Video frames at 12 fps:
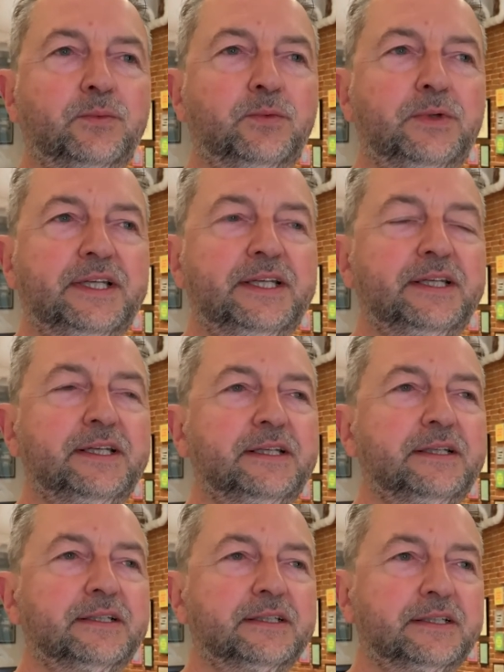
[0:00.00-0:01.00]

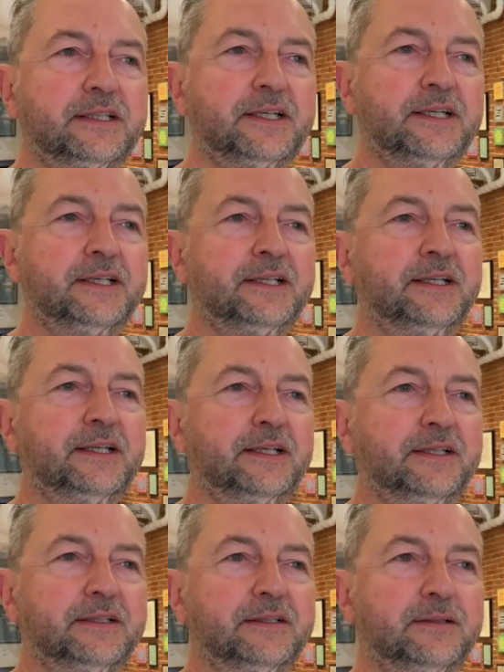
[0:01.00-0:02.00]
we can
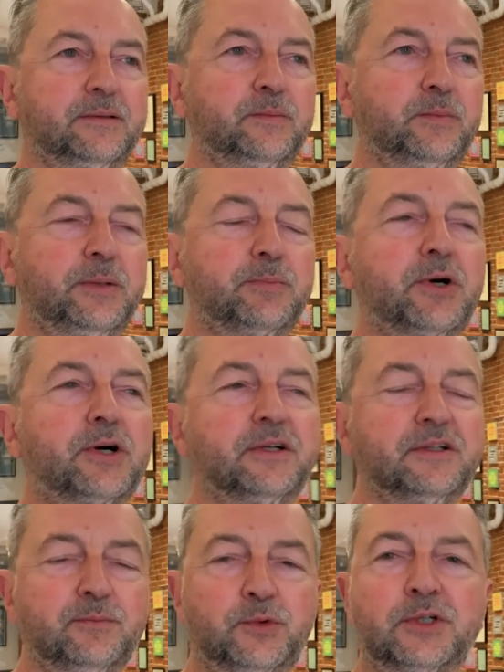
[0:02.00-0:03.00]
be
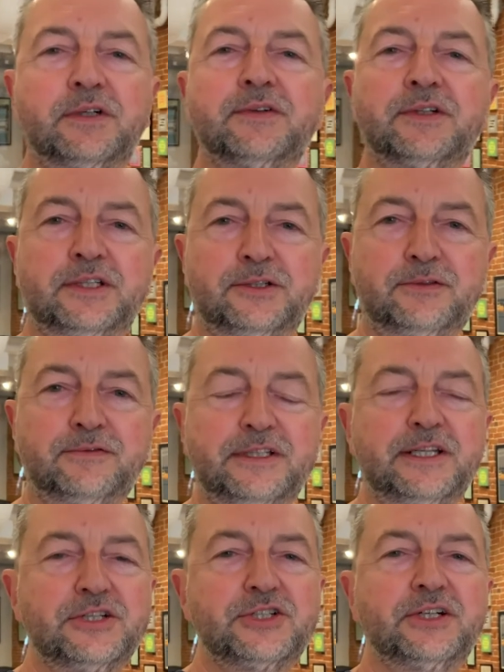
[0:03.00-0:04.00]
part more of a little
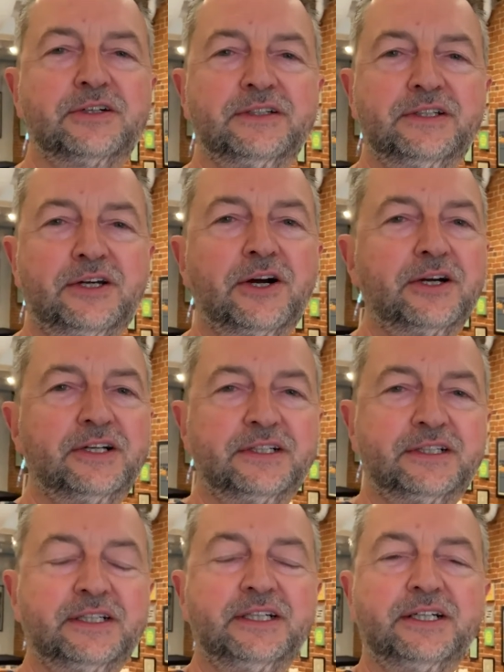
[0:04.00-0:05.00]
village here in
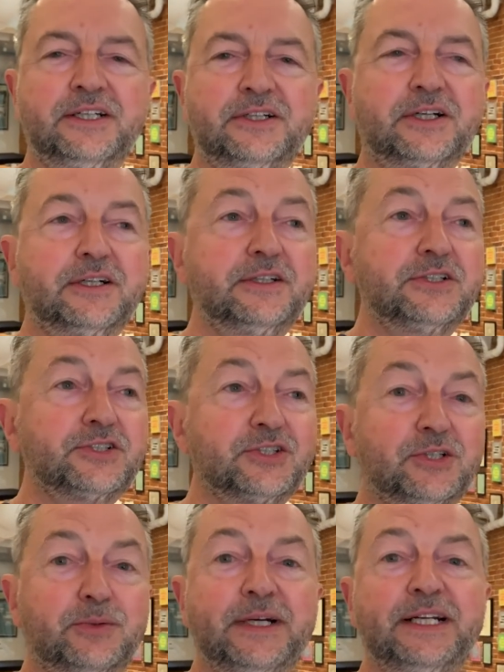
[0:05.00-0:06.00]
Gardiner. Gardiner is a
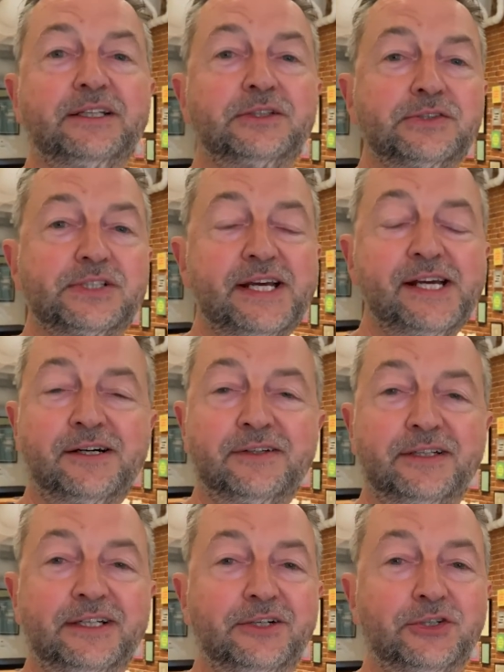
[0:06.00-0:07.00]
great little town.
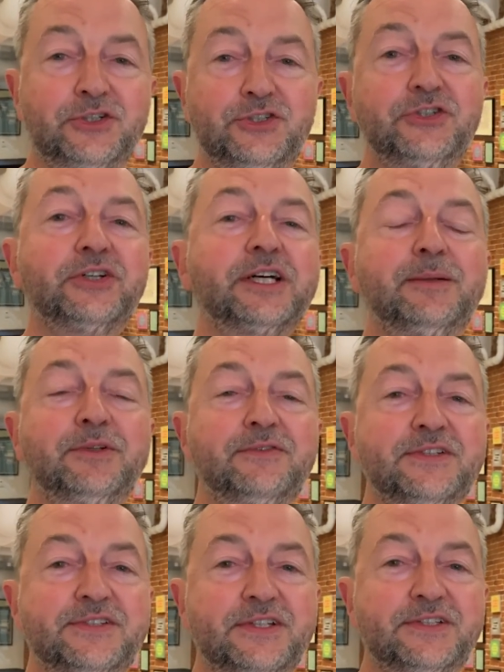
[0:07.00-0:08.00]
I urge you to come and
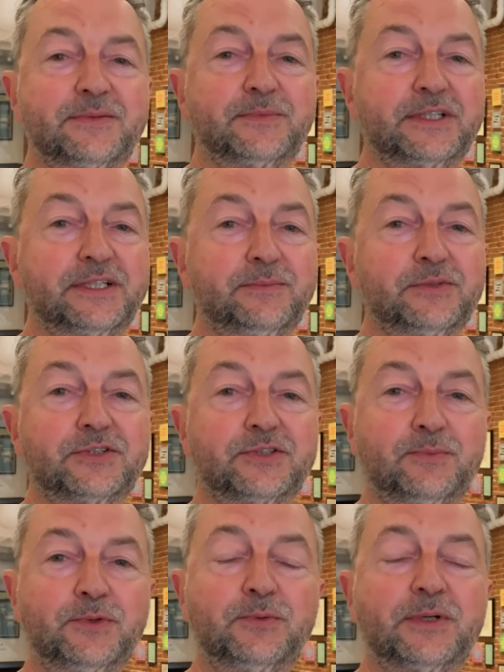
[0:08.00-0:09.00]
visit sometime. There's
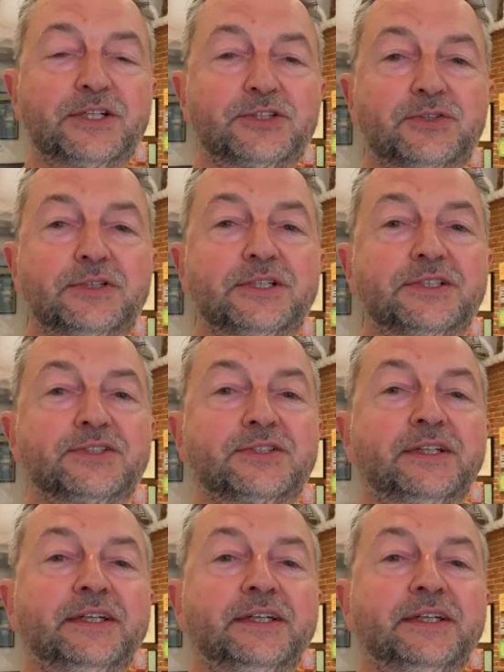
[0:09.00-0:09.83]
some new restaurants,